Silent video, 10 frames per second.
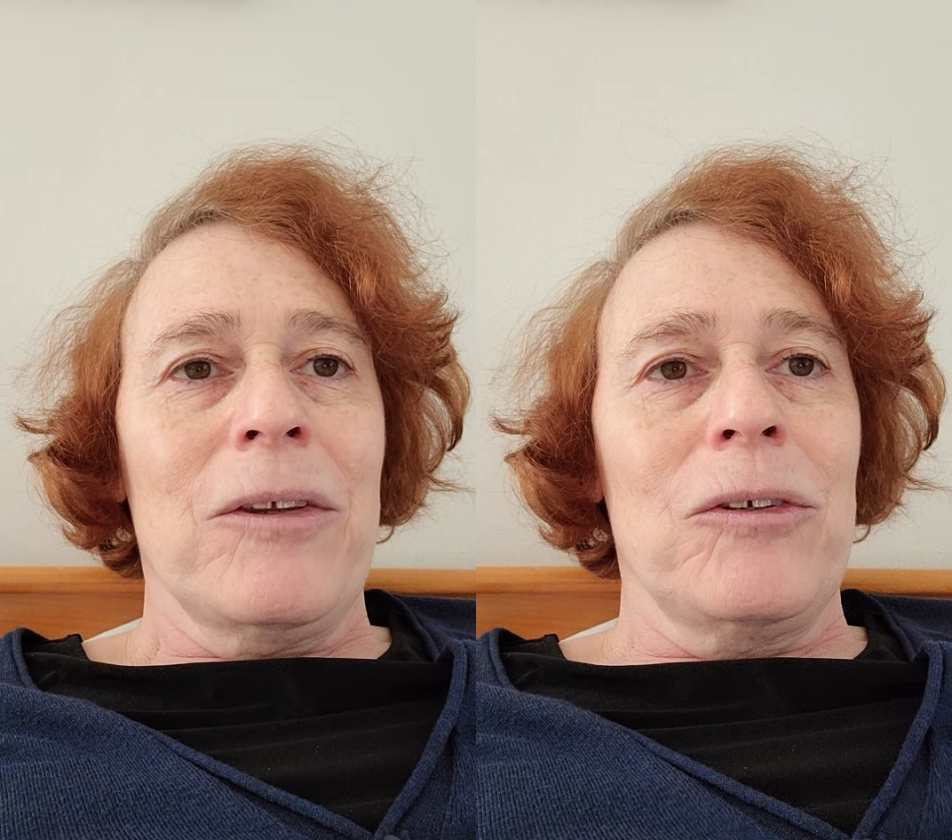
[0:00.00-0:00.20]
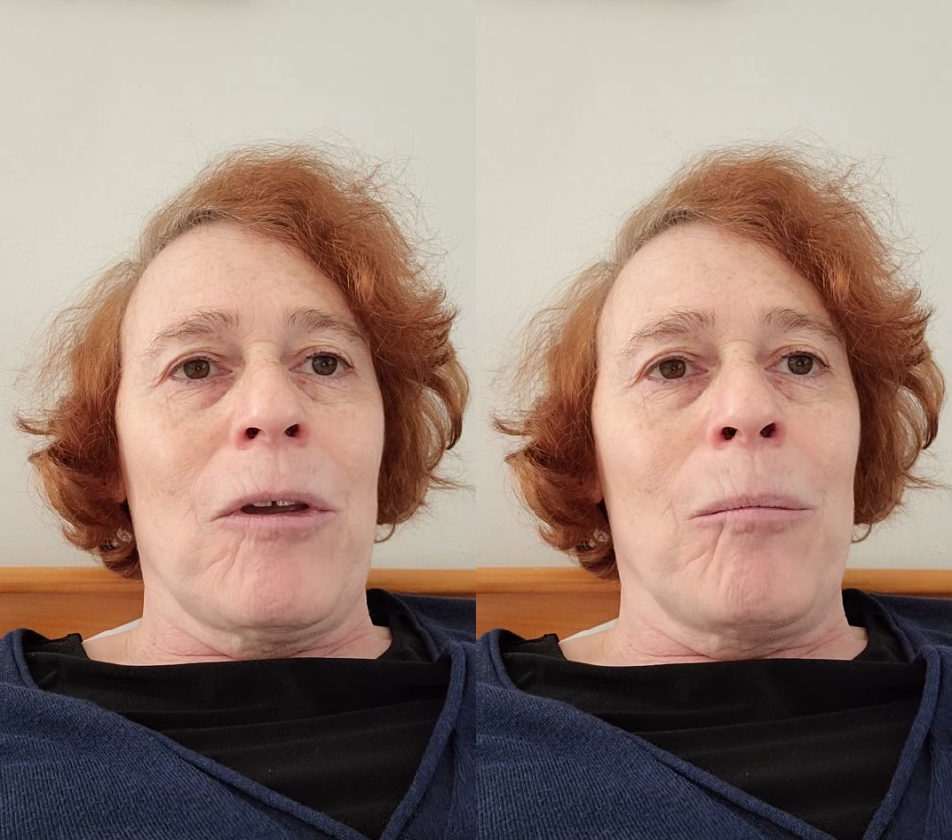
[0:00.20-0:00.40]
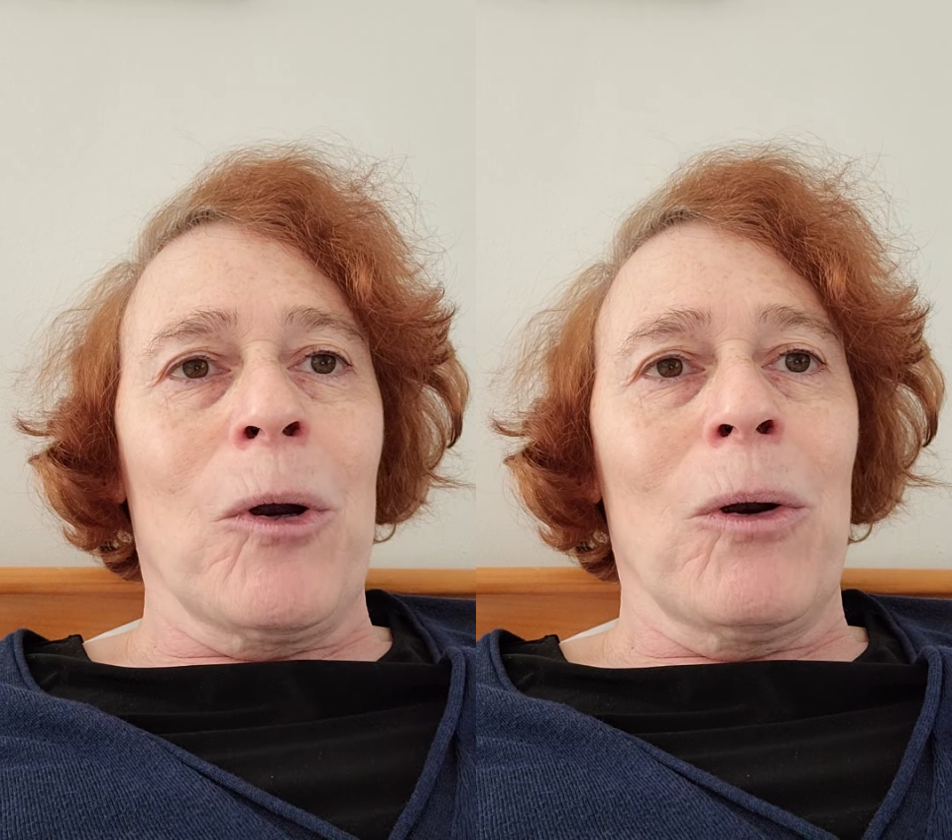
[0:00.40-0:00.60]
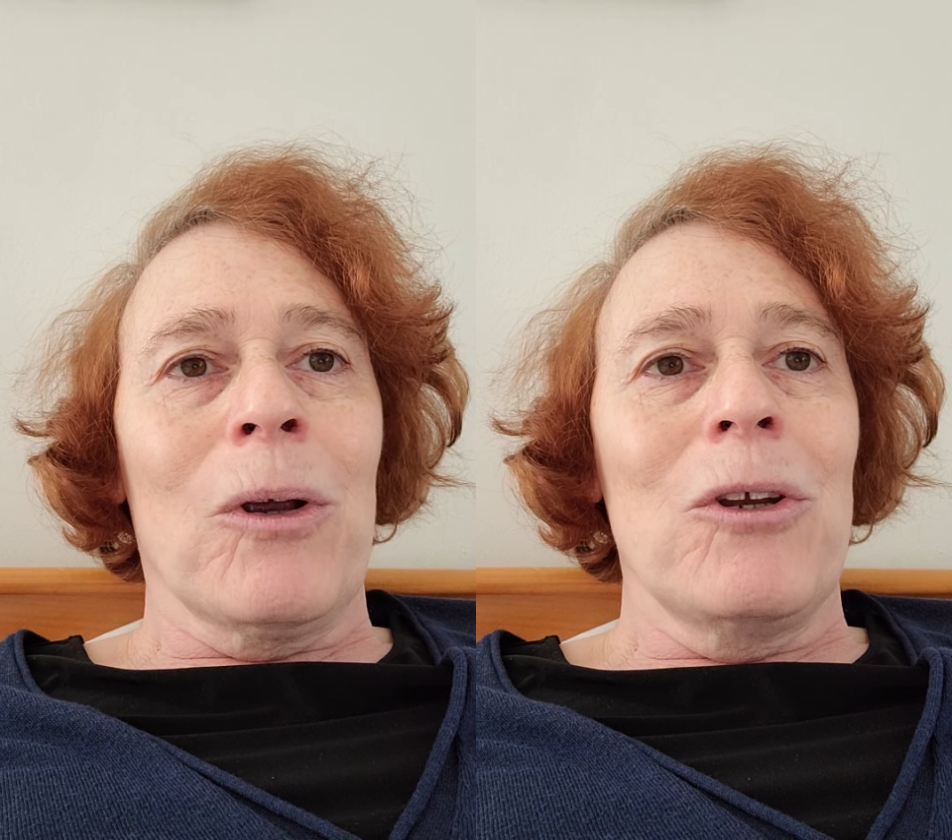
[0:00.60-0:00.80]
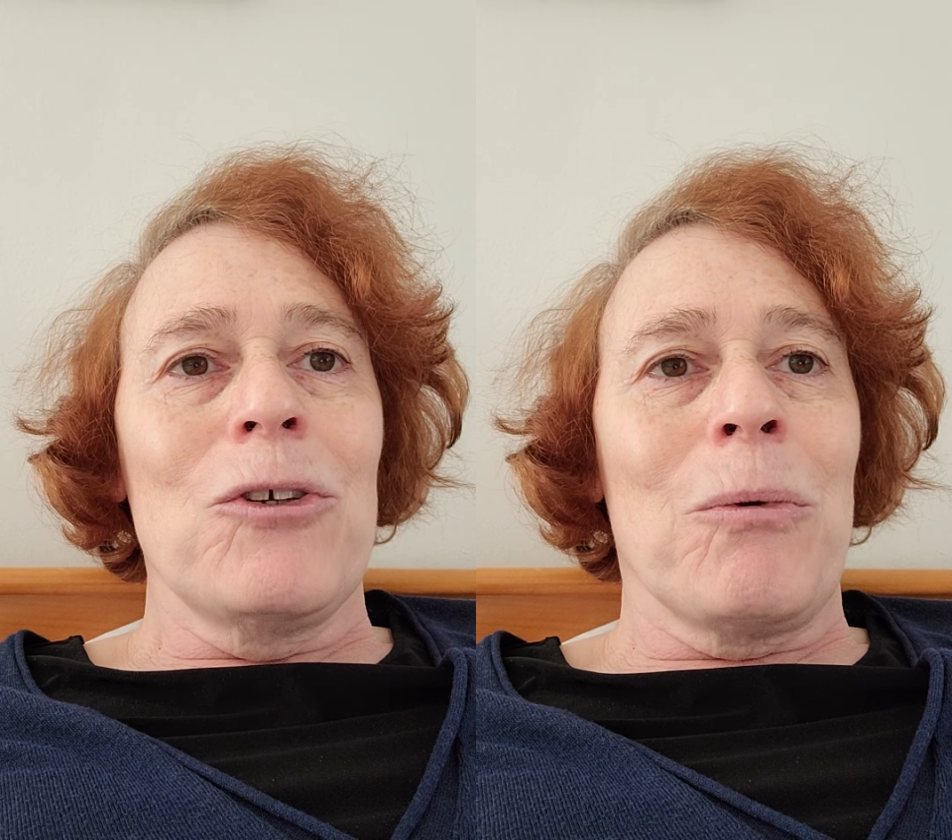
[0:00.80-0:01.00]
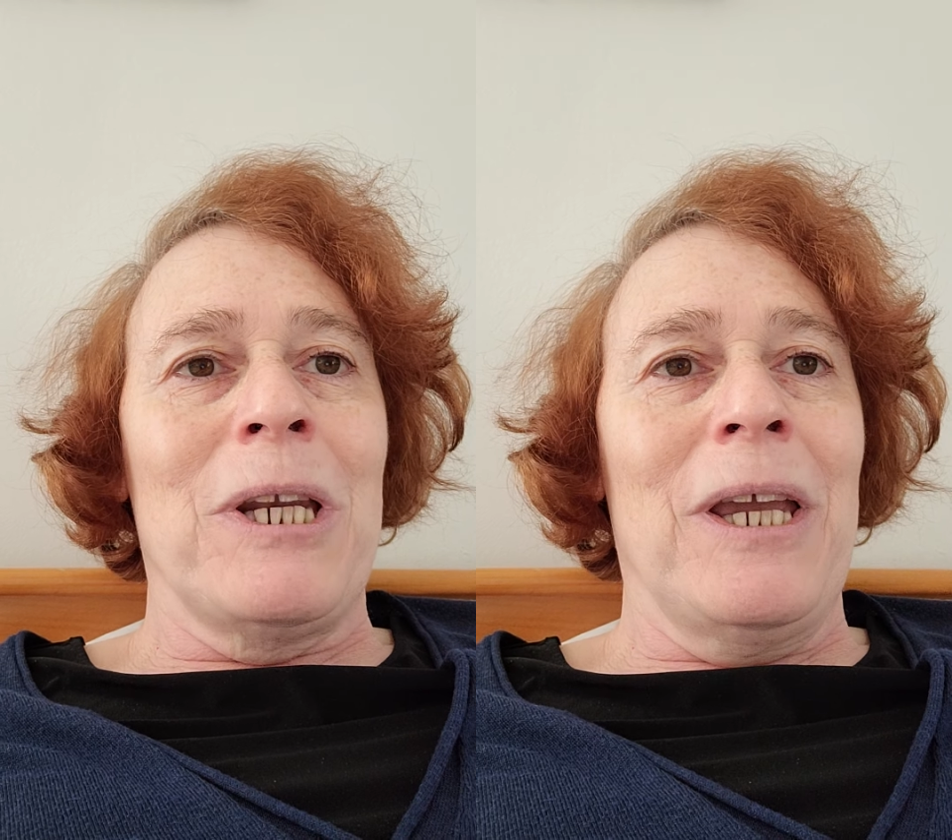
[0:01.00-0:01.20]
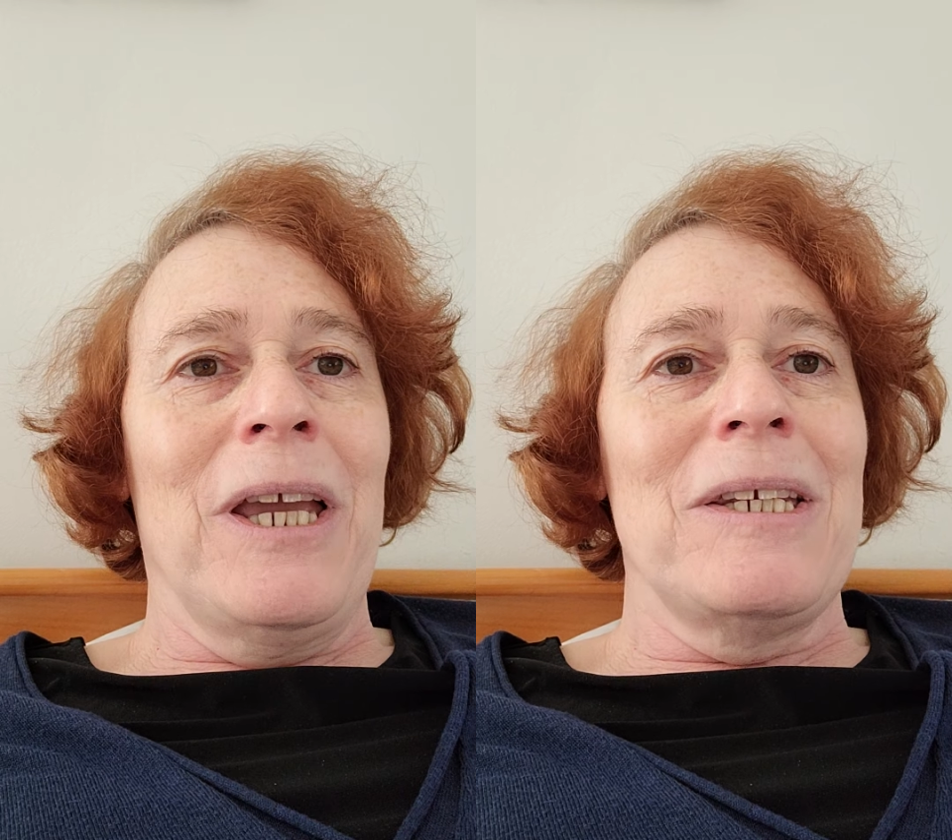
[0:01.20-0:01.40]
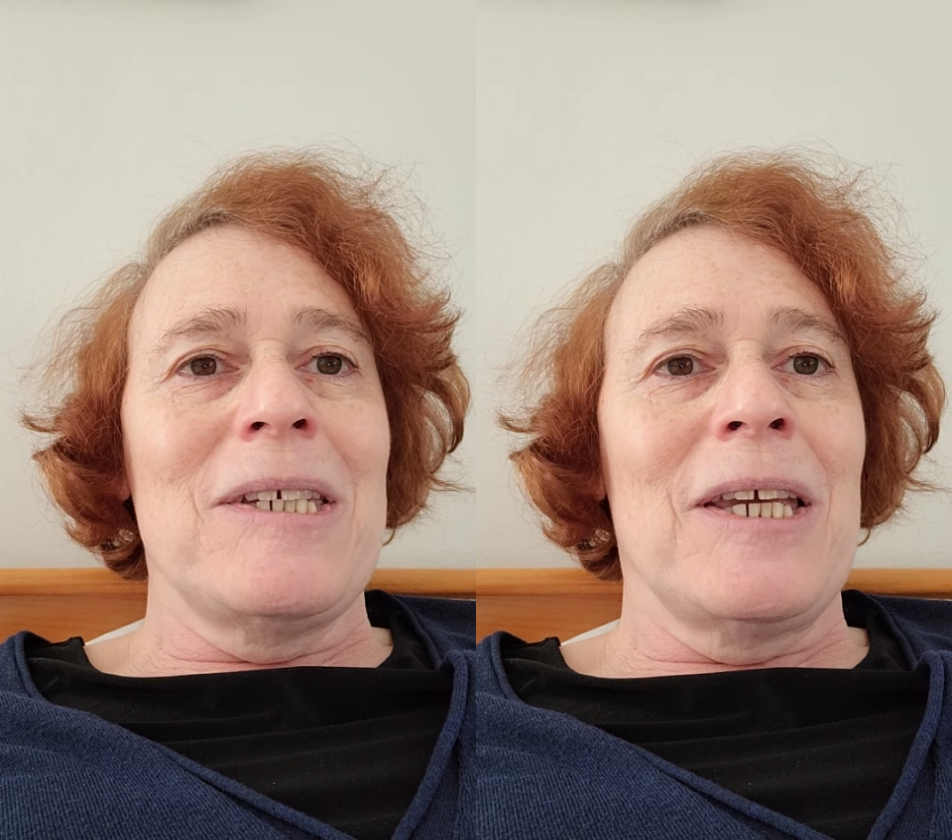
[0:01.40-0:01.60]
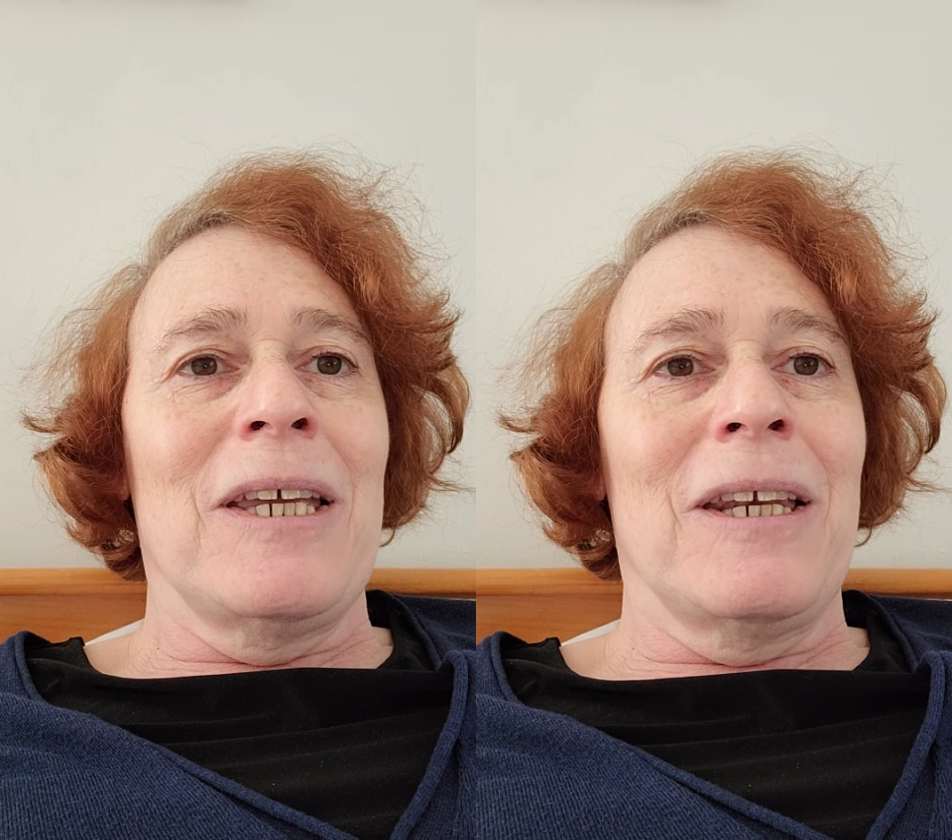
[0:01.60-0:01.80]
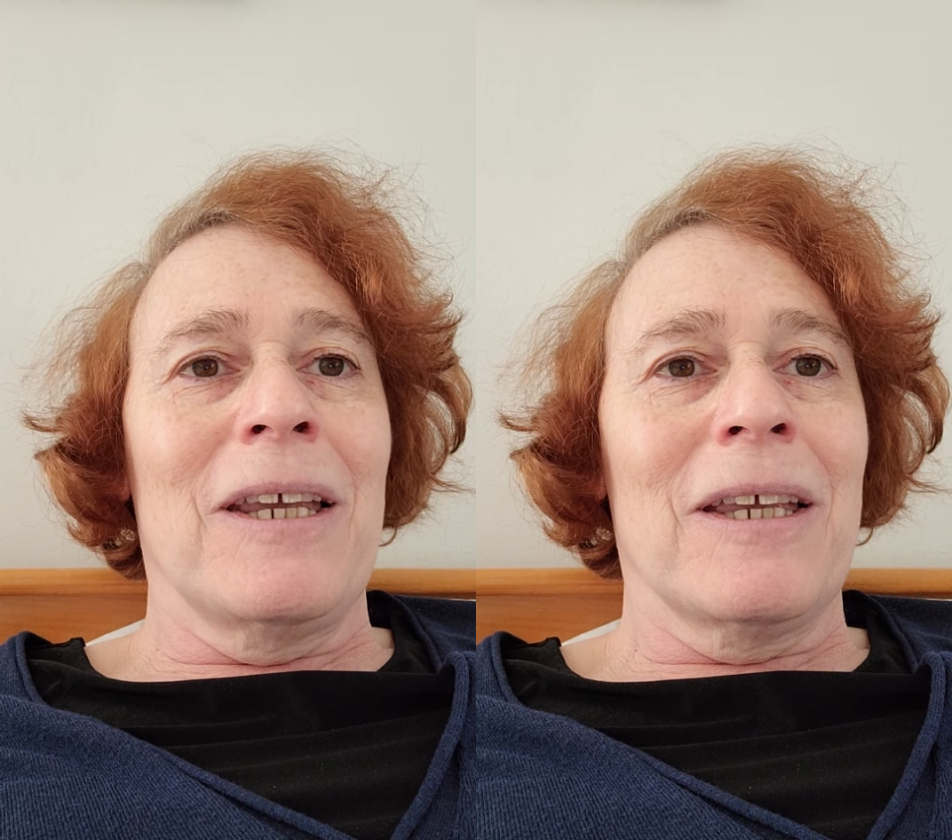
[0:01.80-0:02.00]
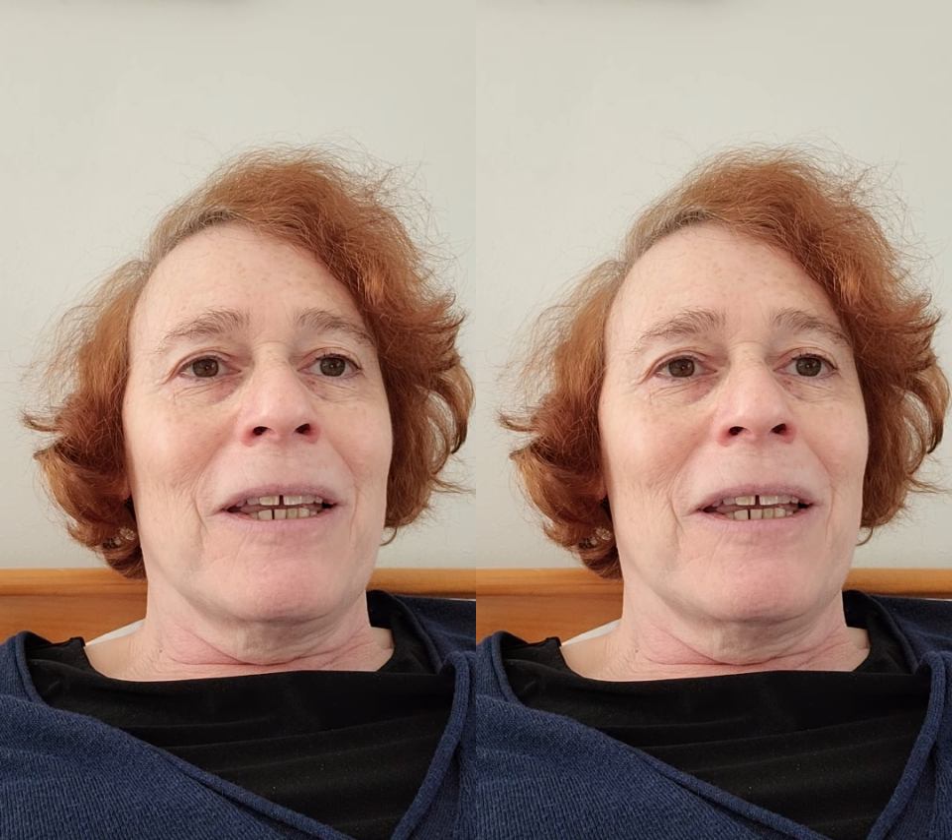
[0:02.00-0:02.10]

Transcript: Summer 2018.